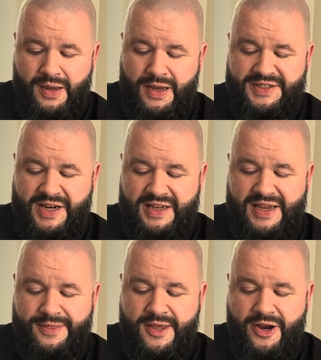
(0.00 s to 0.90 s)
it's going to
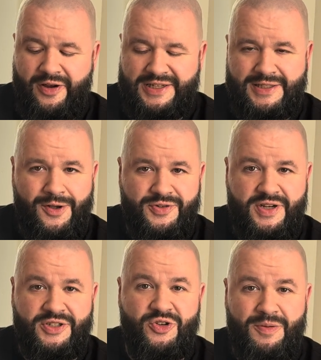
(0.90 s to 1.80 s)
get there as close
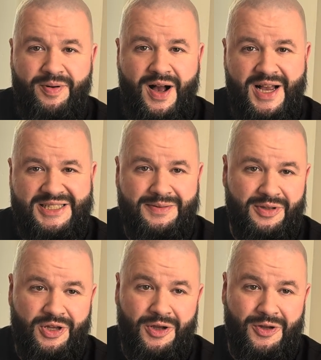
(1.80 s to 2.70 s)
as you can
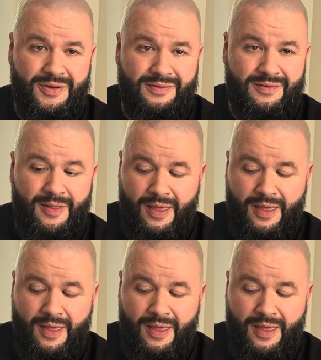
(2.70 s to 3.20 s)
possibly go.